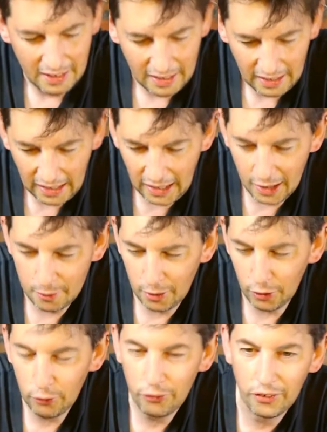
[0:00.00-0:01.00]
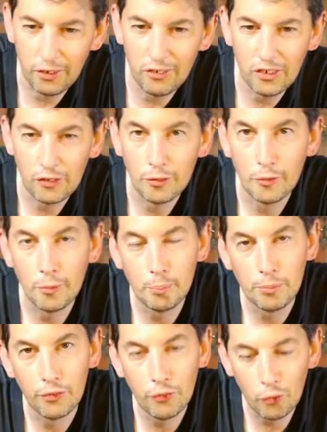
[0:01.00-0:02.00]
I also use this for
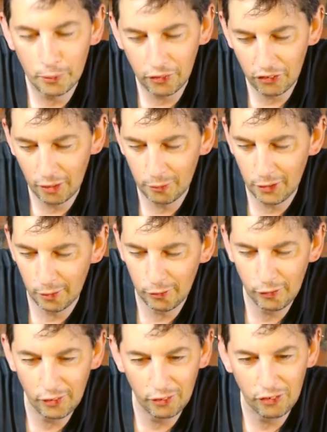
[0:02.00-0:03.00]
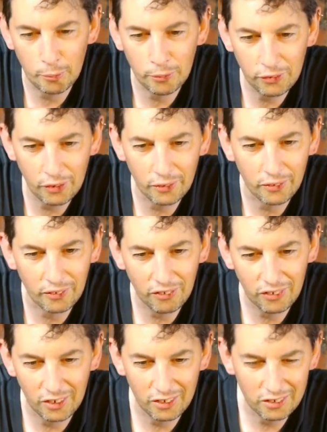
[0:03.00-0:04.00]
performance sometimes. I've got some
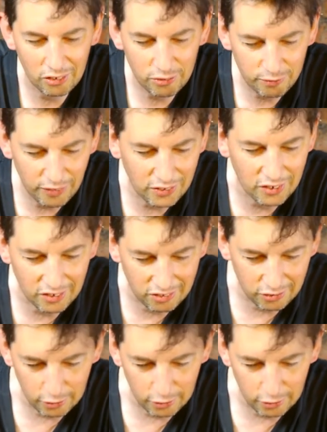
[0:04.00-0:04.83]
songs that are just fitted to